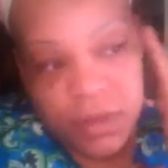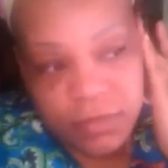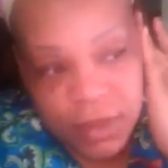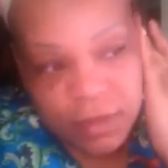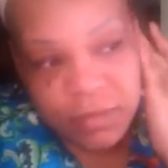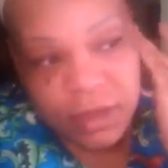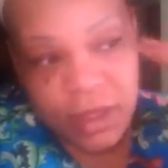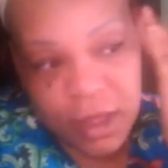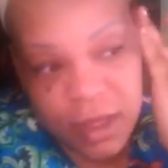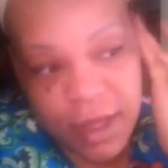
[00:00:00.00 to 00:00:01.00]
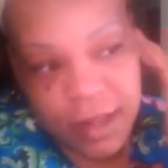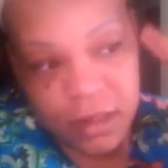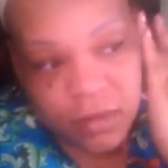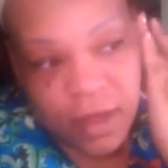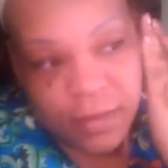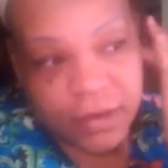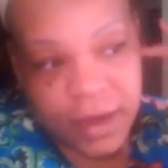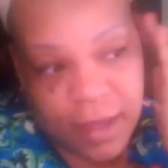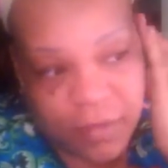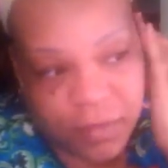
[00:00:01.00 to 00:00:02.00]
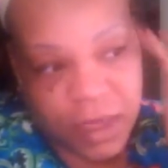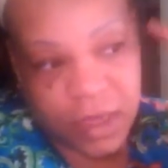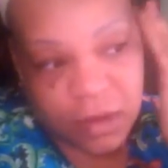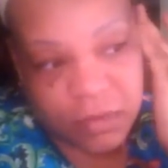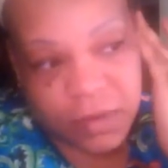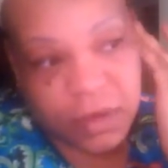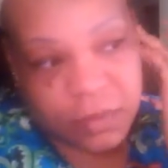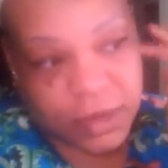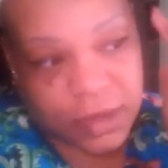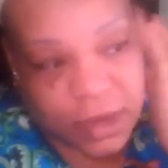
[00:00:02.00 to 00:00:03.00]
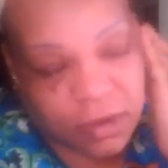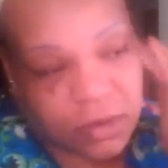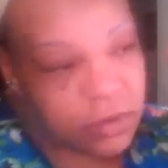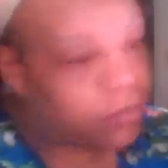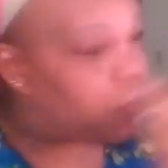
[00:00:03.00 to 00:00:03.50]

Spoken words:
Sometimes I take a cotton swab and dab in my ears because my ears are